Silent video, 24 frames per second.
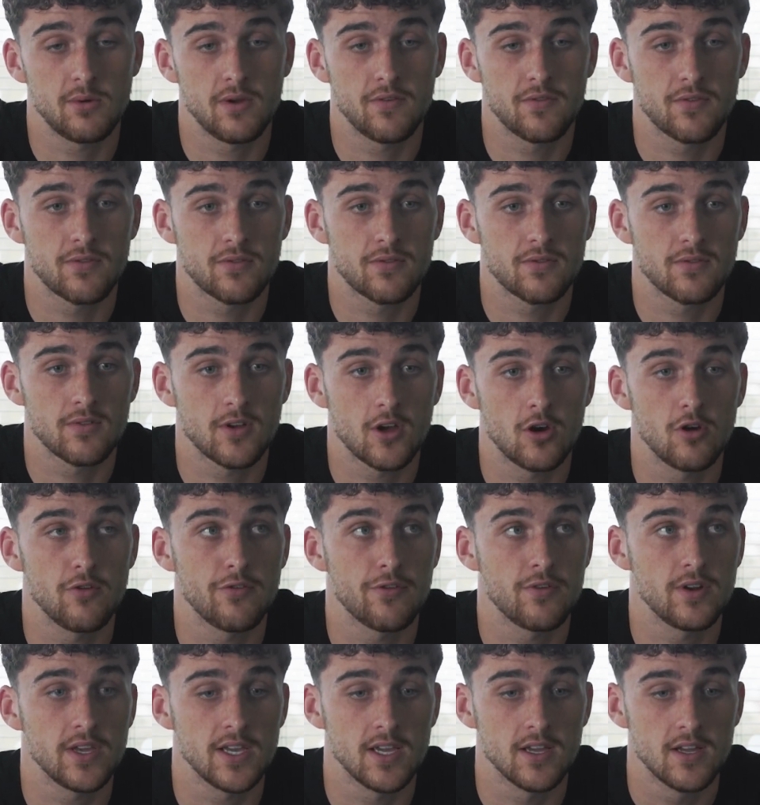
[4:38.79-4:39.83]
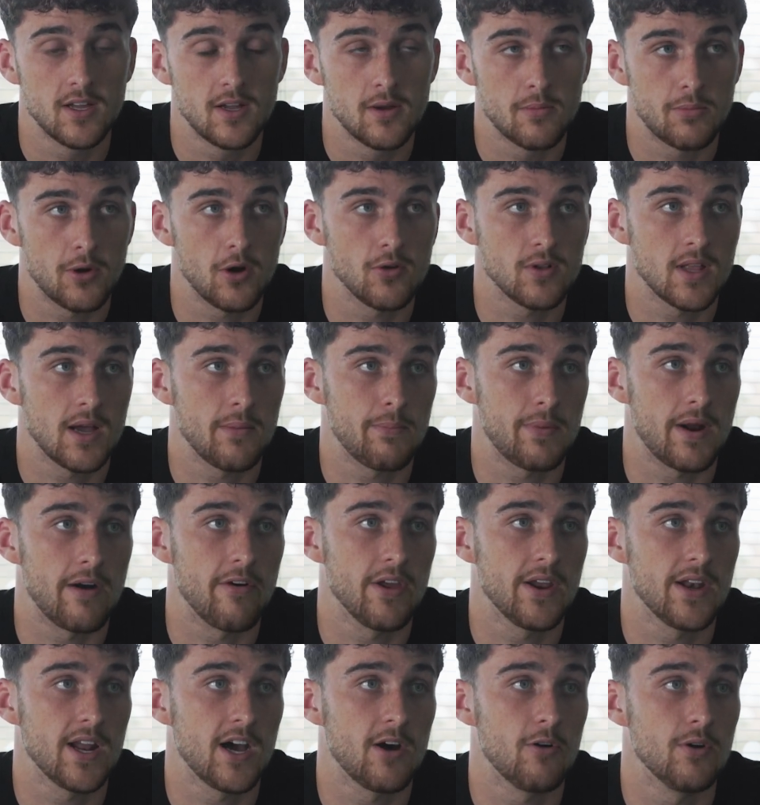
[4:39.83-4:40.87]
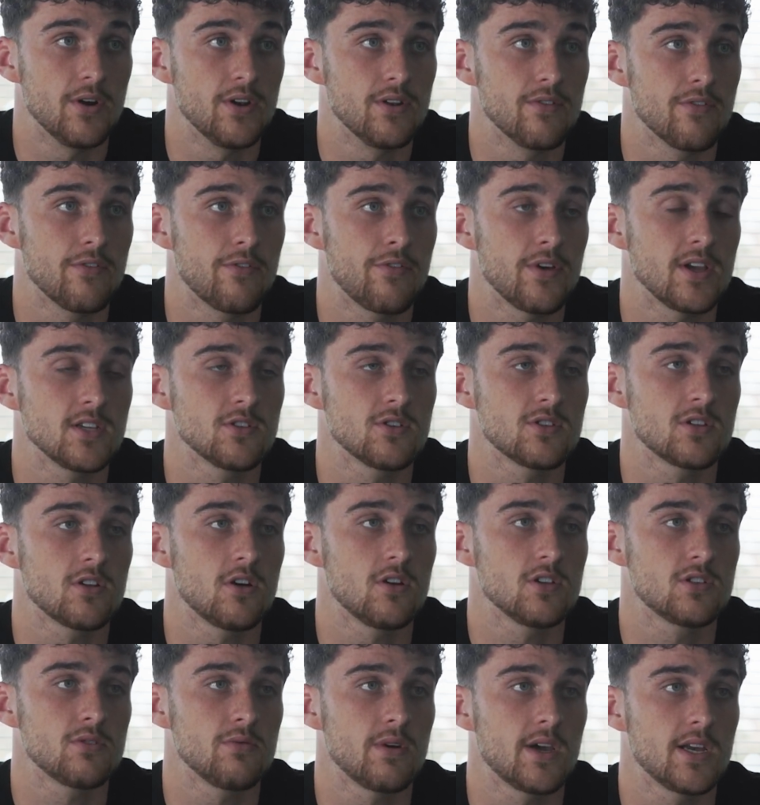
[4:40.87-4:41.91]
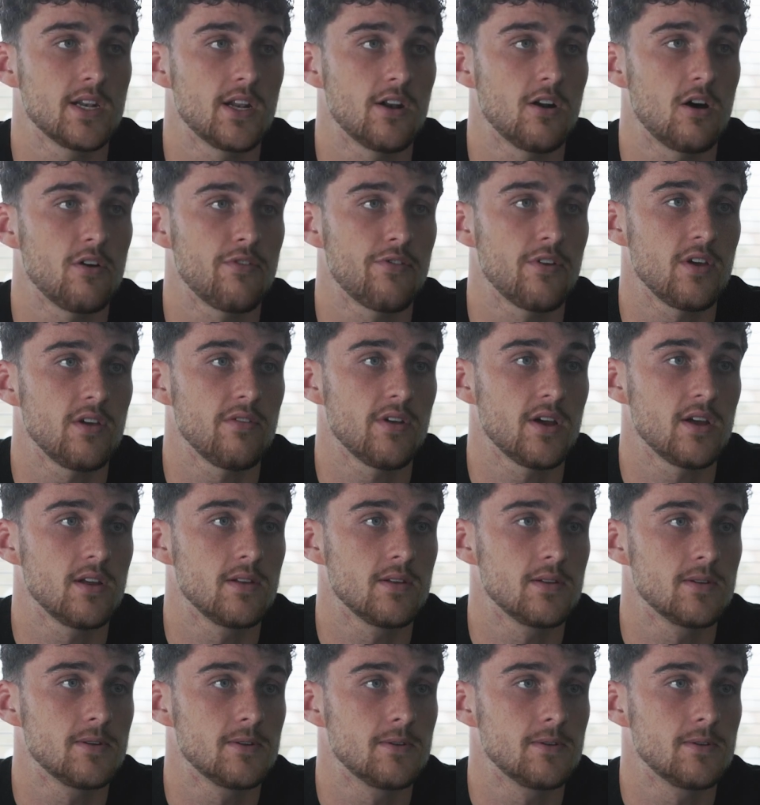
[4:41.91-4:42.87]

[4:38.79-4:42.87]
we've hopefully broke that barrier now, and things will start swinging in our favour.